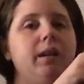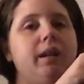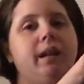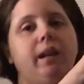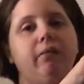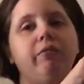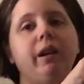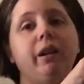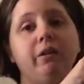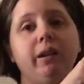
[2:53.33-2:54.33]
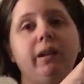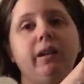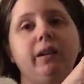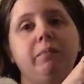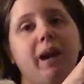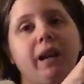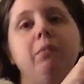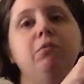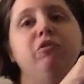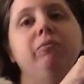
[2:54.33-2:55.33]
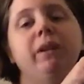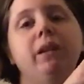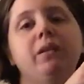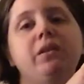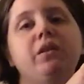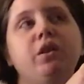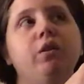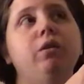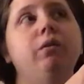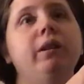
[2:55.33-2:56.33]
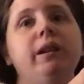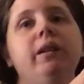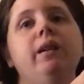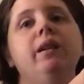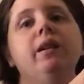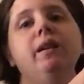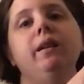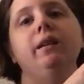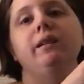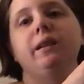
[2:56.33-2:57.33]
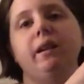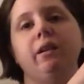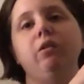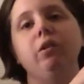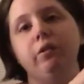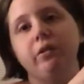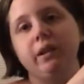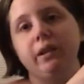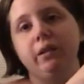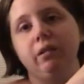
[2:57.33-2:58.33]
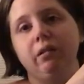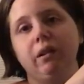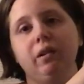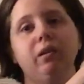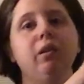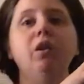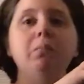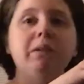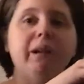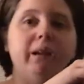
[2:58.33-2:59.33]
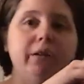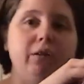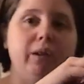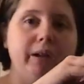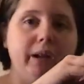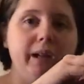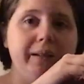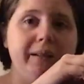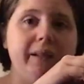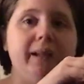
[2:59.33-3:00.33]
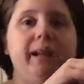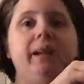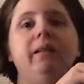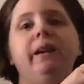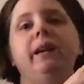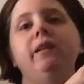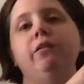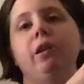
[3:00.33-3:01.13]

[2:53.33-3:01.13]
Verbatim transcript: he can't regulate his body movements, so he instead of closing a door or opening a door nicely like you